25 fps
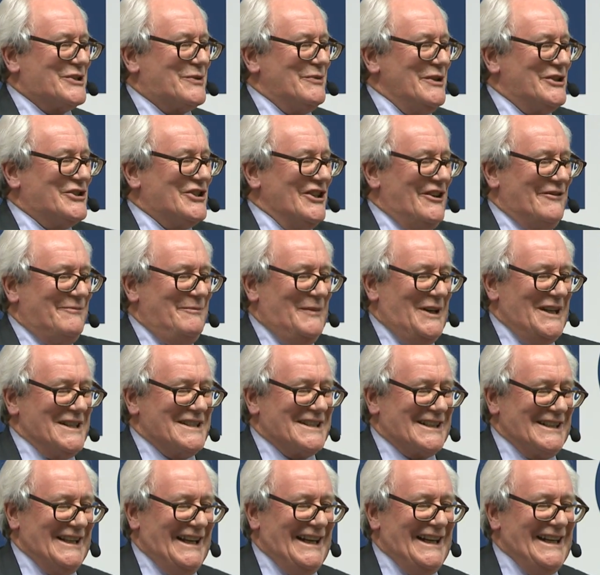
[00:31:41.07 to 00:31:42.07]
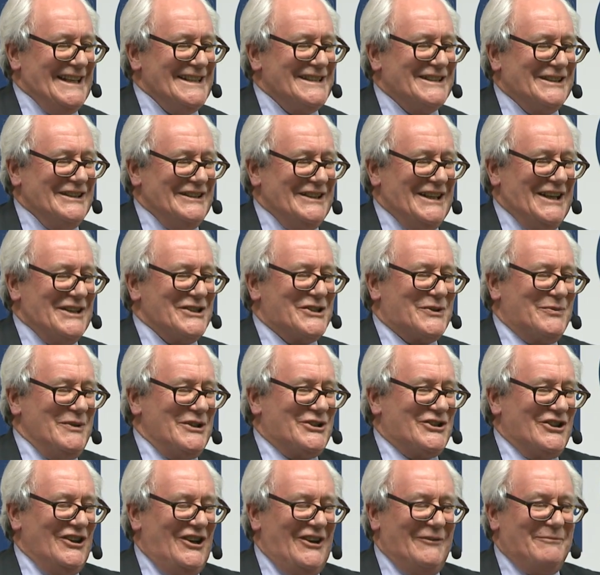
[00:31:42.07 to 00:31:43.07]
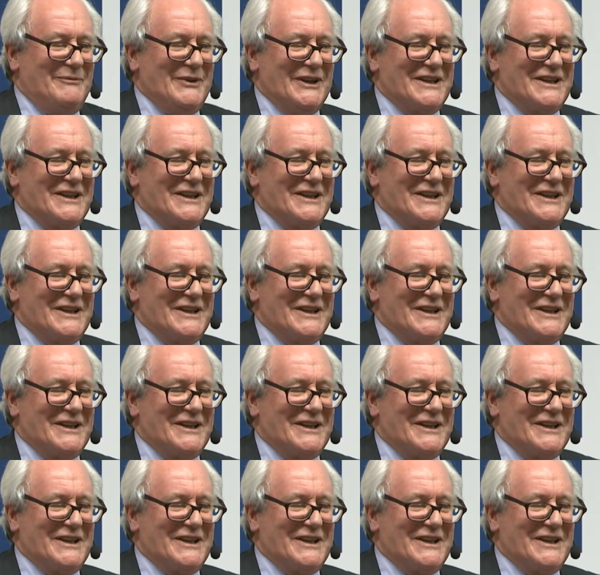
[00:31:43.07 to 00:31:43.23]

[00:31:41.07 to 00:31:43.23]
switch off my slides can now switch off,